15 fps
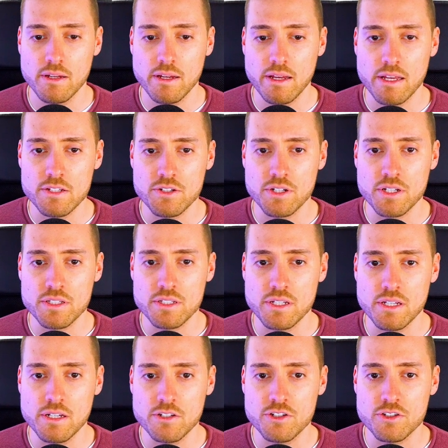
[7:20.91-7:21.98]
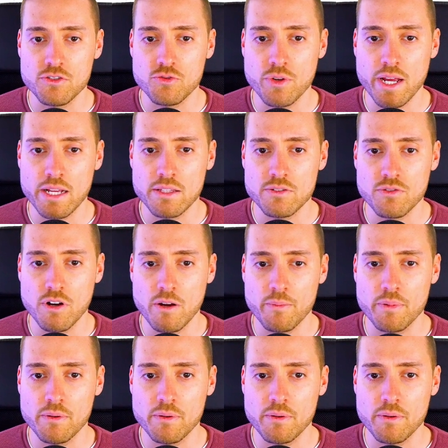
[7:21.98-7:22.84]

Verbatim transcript: As you can see here, just drag and drop.